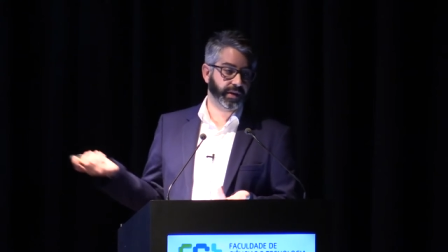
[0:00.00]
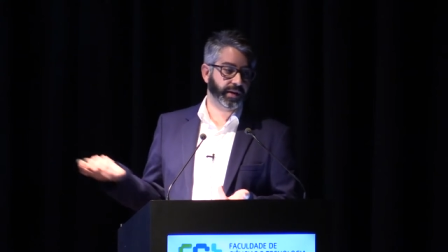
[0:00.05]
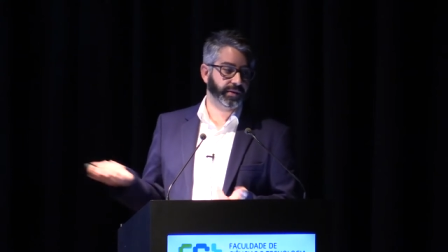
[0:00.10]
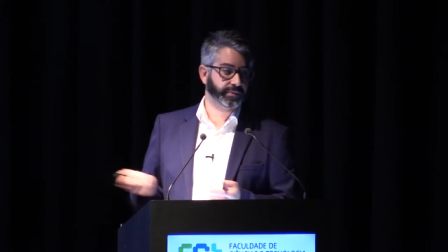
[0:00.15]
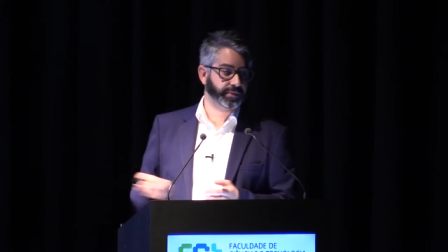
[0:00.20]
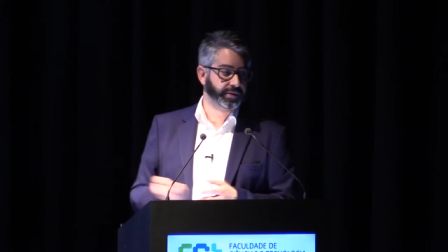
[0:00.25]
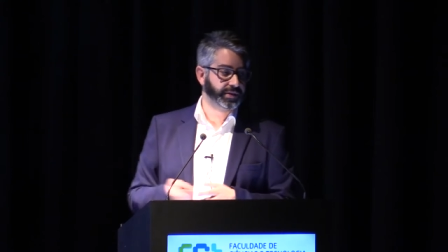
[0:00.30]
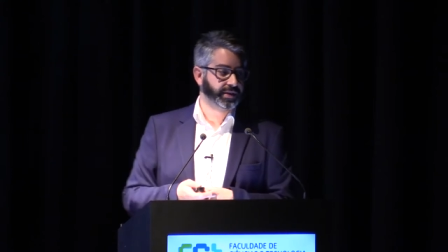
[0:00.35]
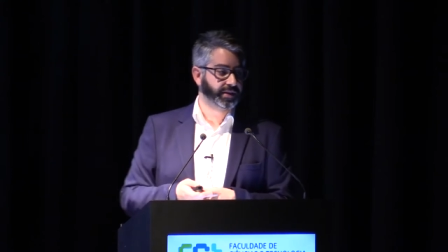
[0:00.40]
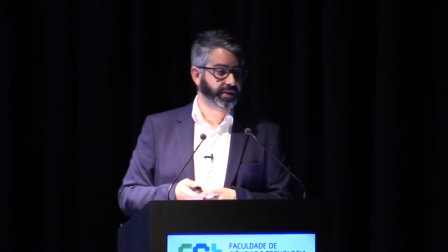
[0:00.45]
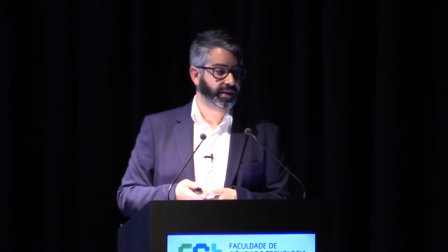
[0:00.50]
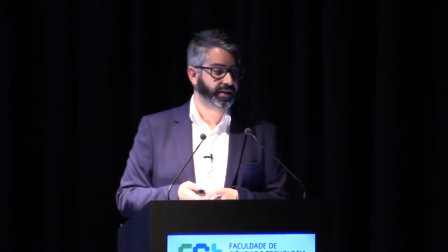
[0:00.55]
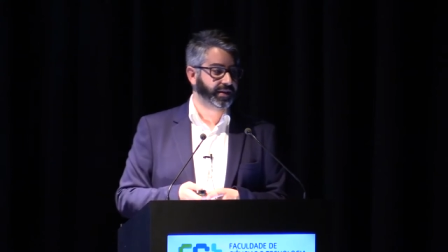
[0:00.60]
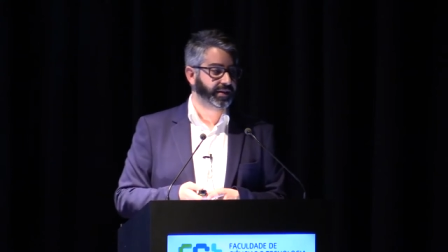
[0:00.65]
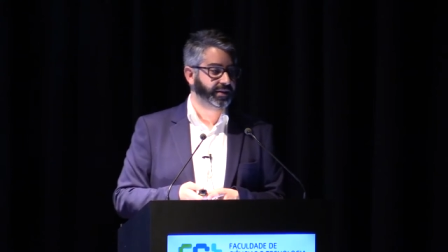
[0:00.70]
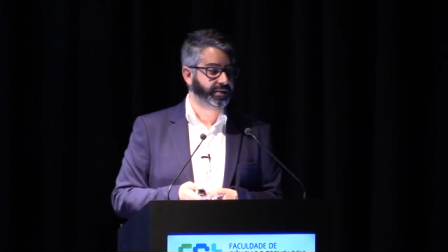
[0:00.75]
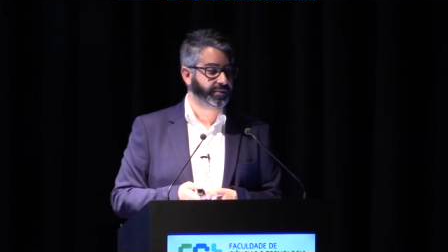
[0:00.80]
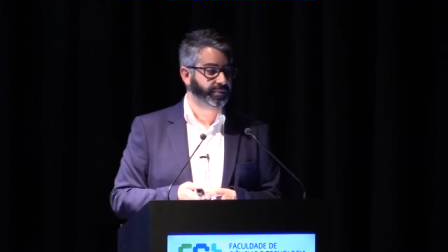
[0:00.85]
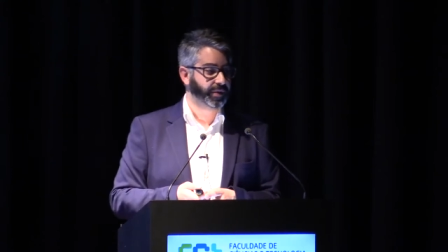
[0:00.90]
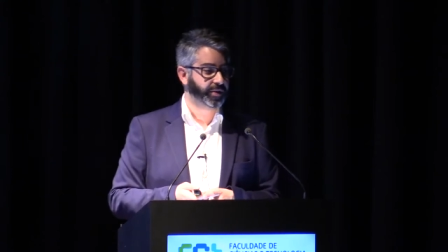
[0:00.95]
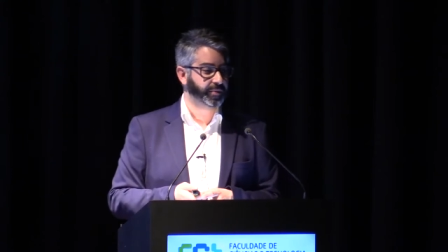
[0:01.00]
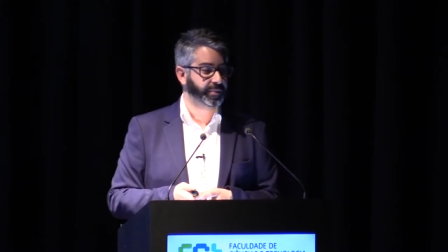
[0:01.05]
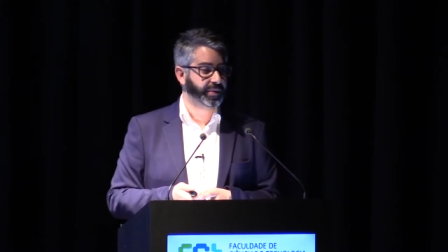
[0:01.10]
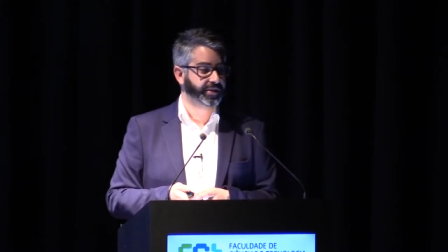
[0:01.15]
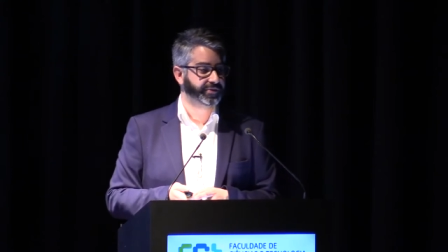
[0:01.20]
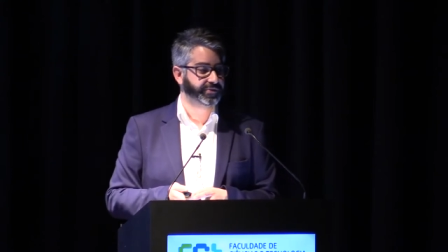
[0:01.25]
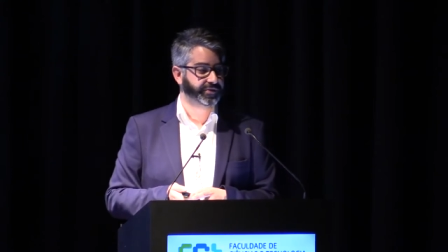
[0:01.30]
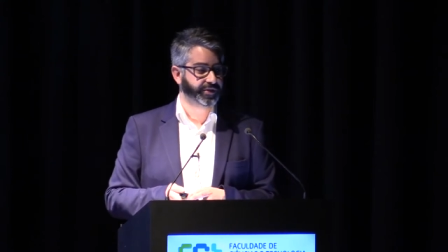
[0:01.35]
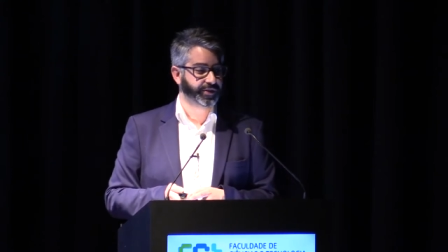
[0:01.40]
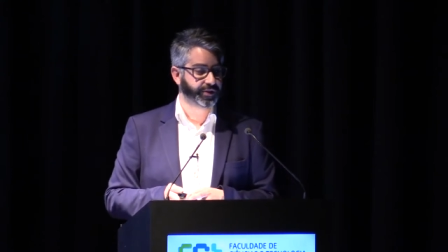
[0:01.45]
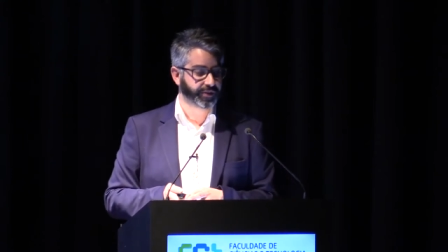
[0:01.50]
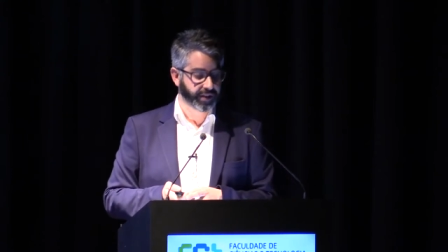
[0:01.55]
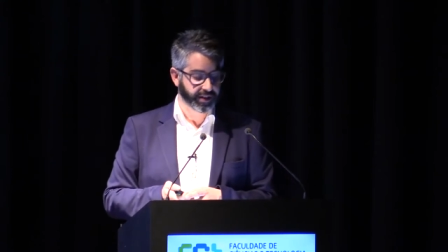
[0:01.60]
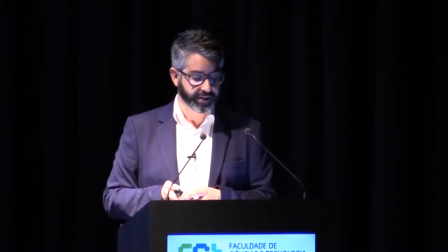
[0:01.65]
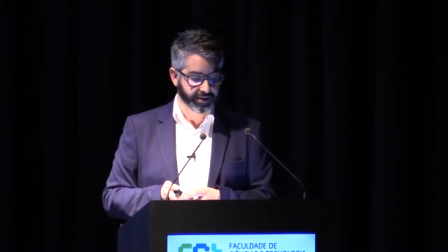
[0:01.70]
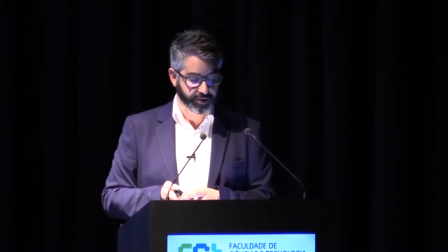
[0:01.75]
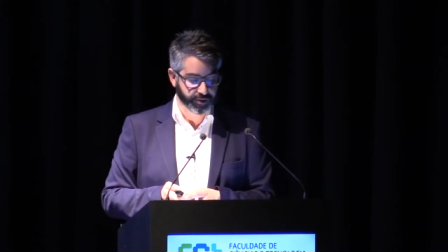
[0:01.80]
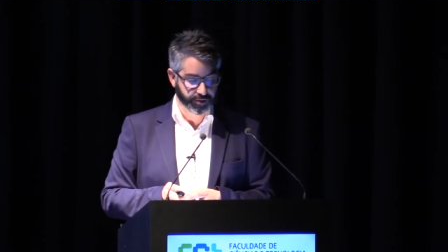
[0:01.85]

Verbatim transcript: I would recommend for you guys